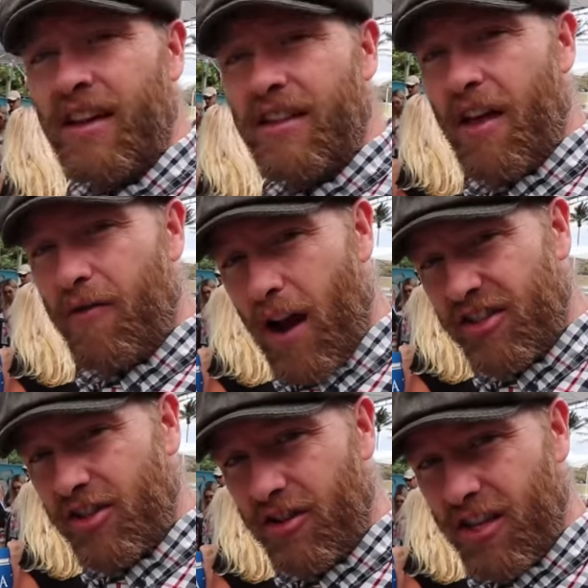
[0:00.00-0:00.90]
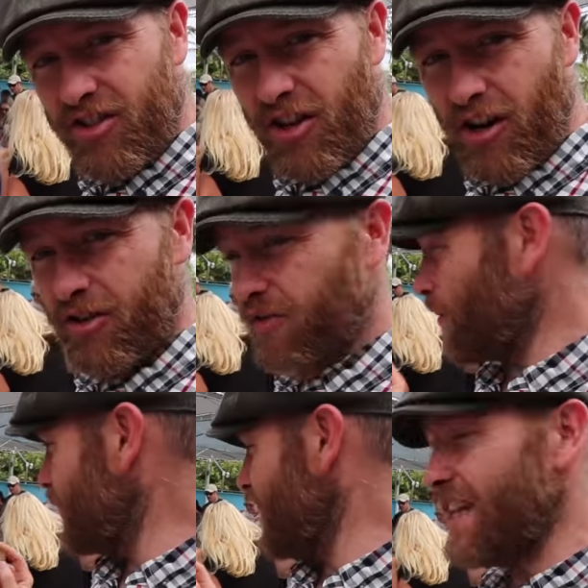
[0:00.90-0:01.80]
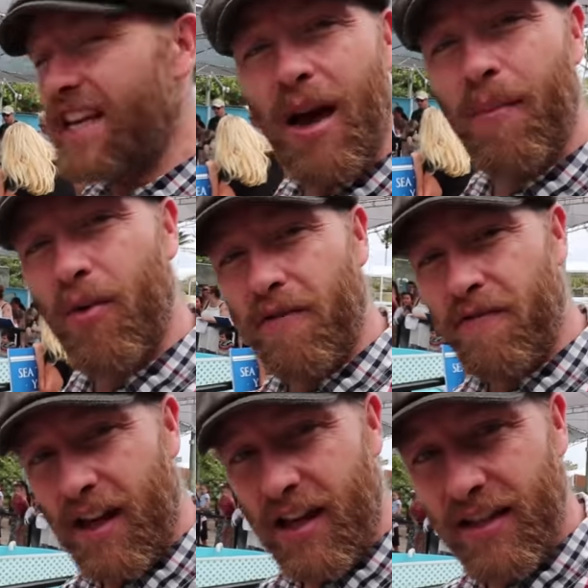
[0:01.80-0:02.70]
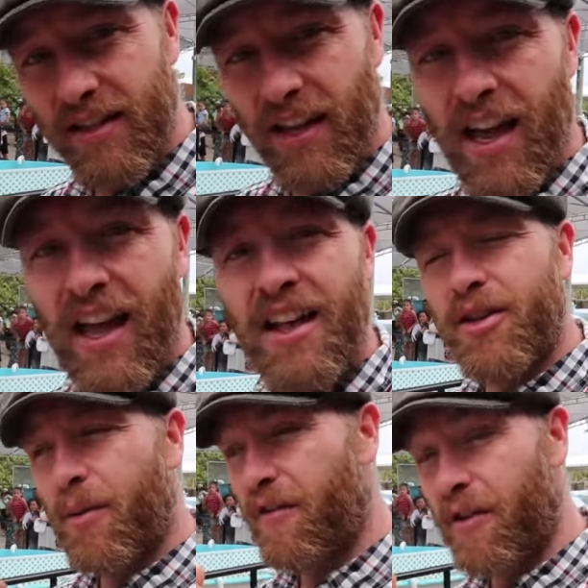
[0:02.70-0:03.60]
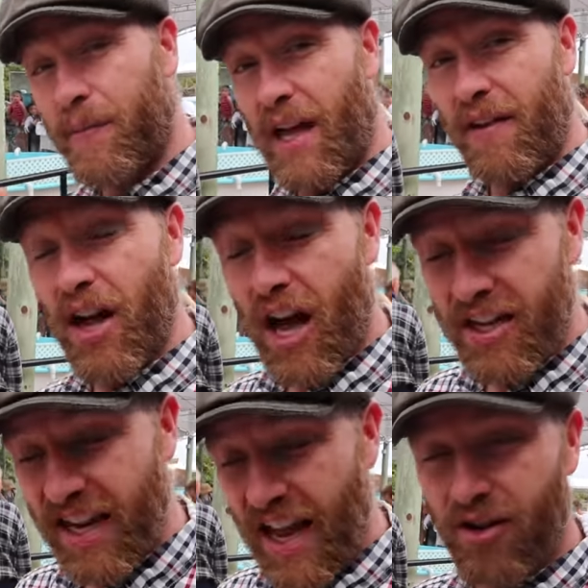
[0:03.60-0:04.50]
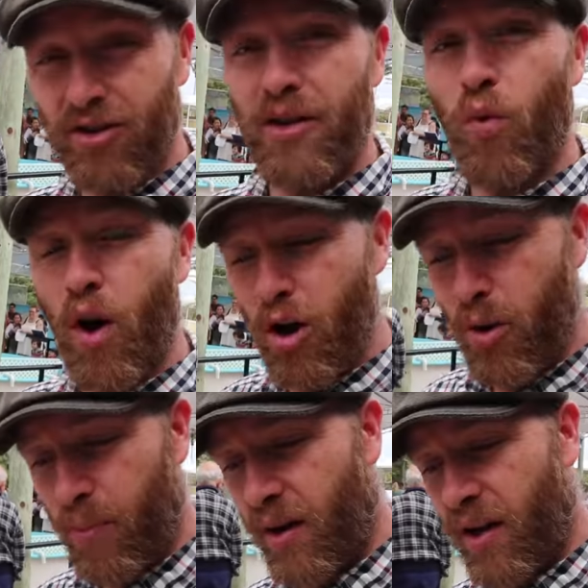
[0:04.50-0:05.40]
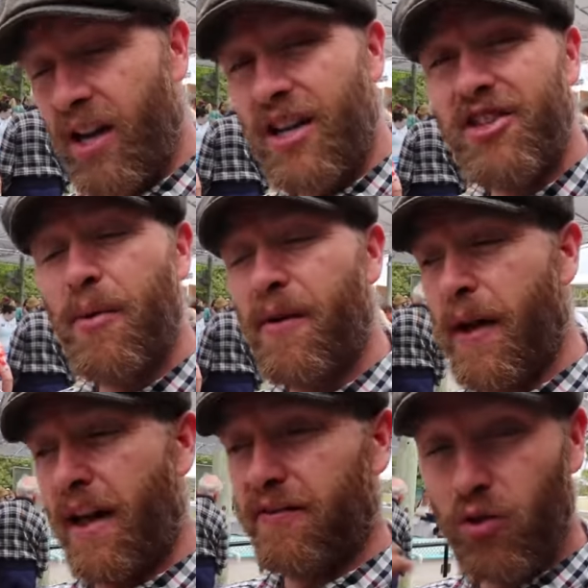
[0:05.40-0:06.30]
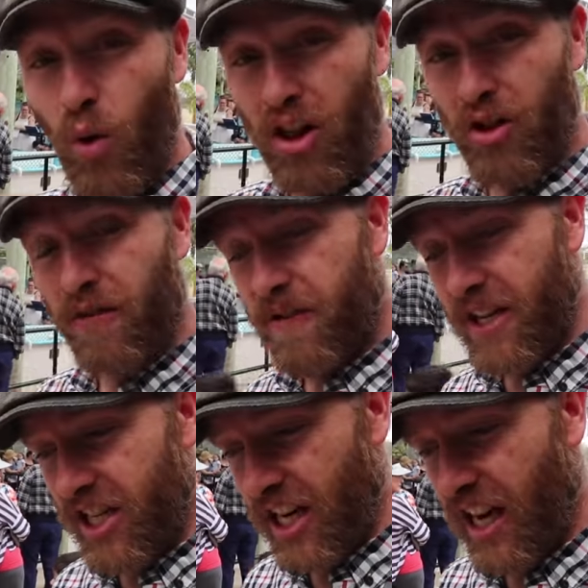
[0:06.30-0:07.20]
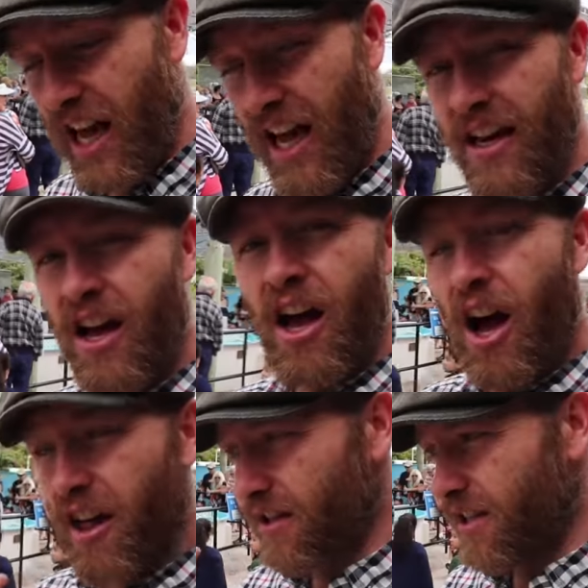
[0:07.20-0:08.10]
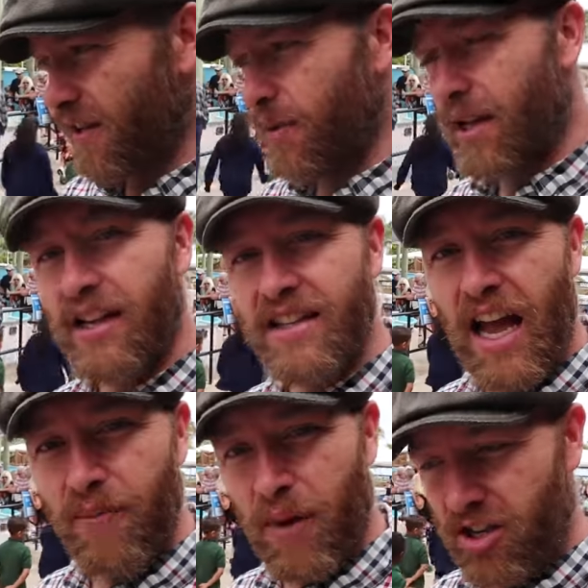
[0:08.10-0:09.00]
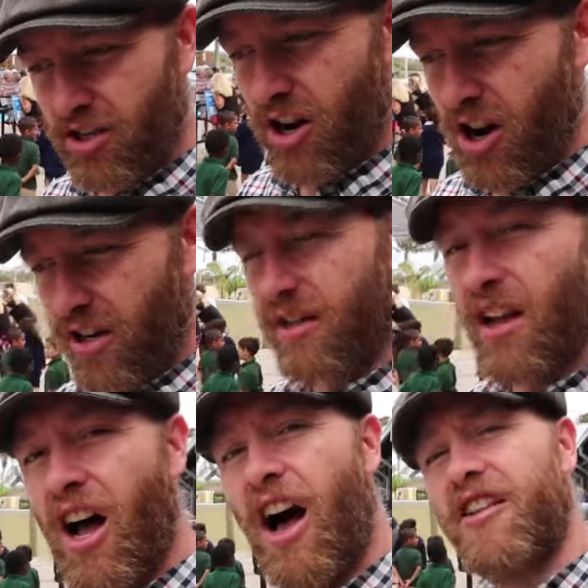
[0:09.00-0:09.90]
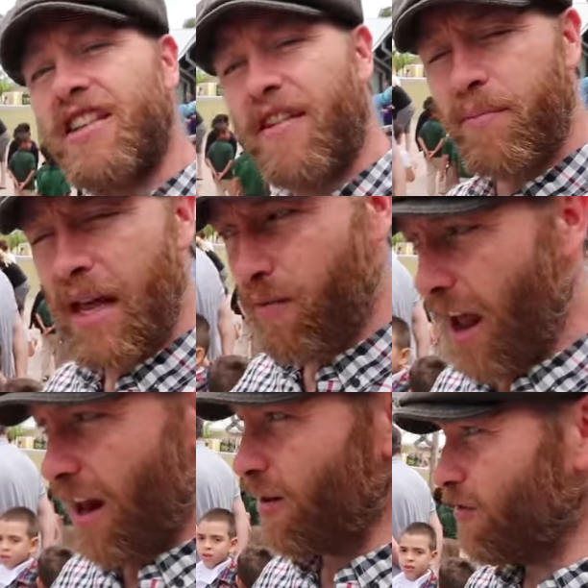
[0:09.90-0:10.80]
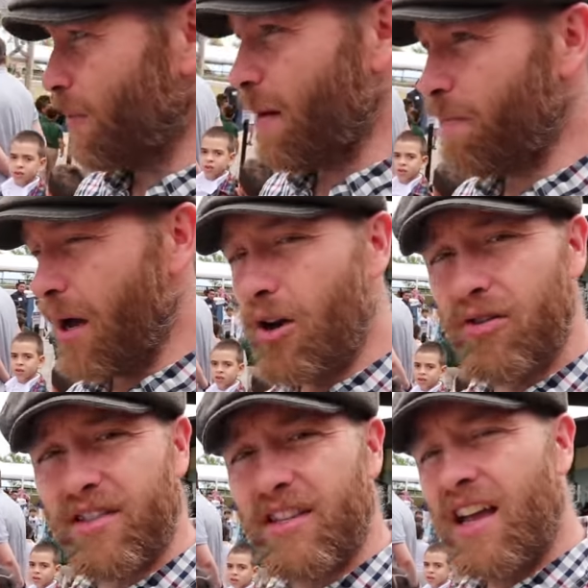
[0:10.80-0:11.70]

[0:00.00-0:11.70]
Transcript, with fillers: They've rescued these turtles from any number of things. Some of them have gotten tangled in rope, some of them have swallowed fishing line, others have been attacked by sharks, others have been ran over by boats.